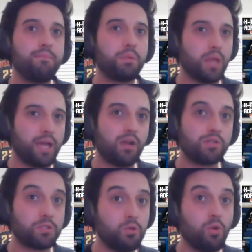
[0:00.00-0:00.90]

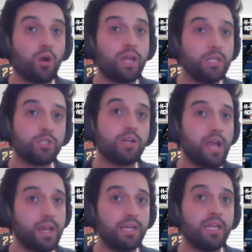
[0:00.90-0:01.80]
players who are injured
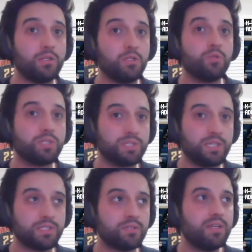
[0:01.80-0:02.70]
heading into a
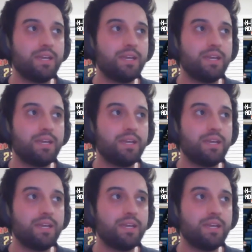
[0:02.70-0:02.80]
season,